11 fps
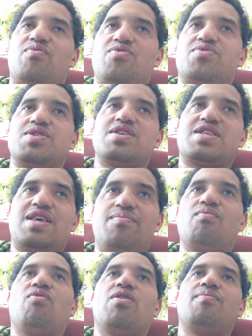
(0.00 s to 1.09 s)
want to see
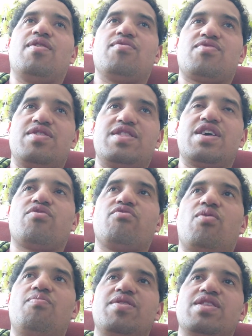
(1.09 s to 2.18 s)
more about Nico
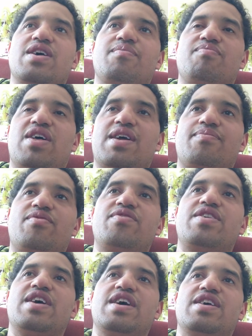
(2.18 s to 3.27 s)
Robin and Black
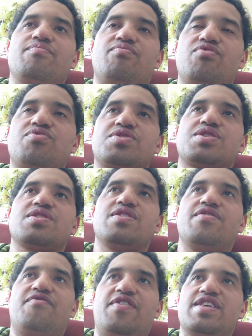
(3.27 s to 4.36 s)
Maria and Brooks
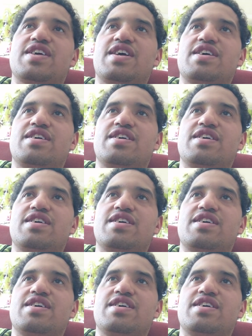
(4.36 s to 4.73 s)
fight.